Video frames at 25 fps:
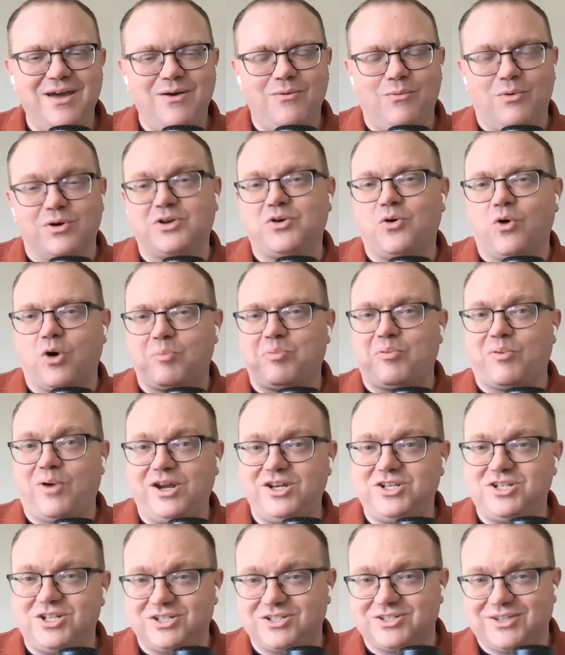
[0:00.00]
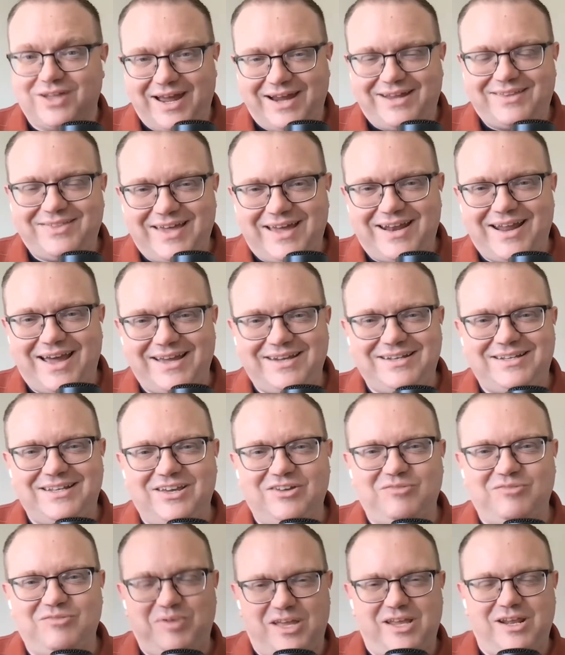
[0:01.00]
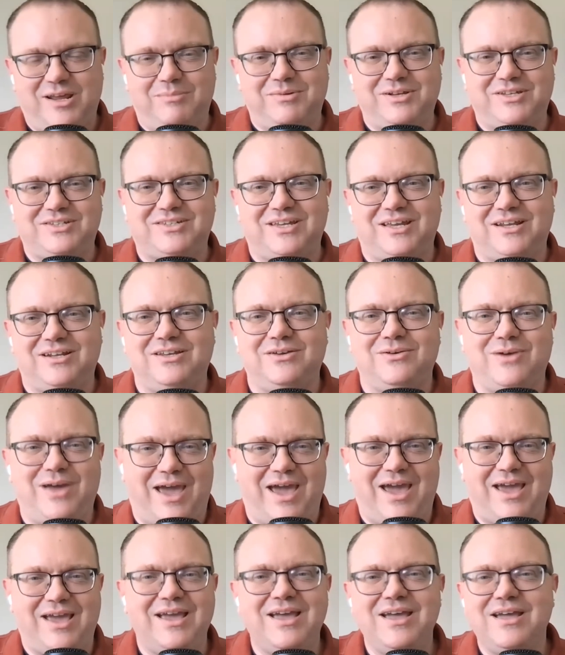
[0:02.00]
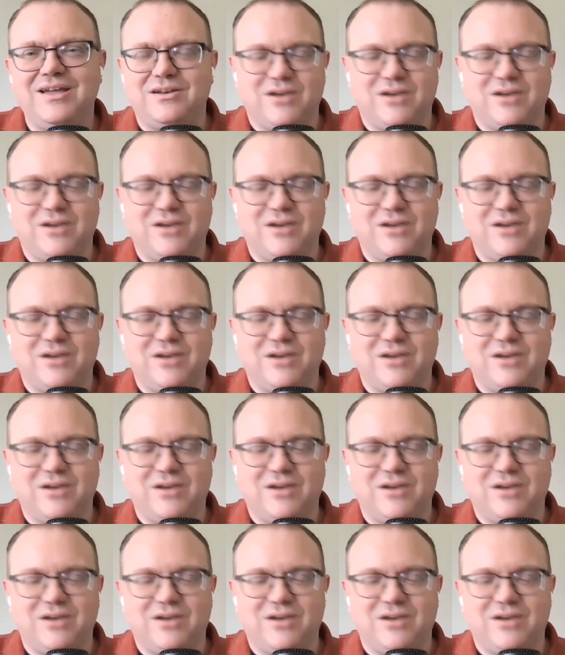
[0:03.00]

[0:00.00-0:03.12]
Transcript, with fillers: would corporations like that idea of being able to say to you, "Hey,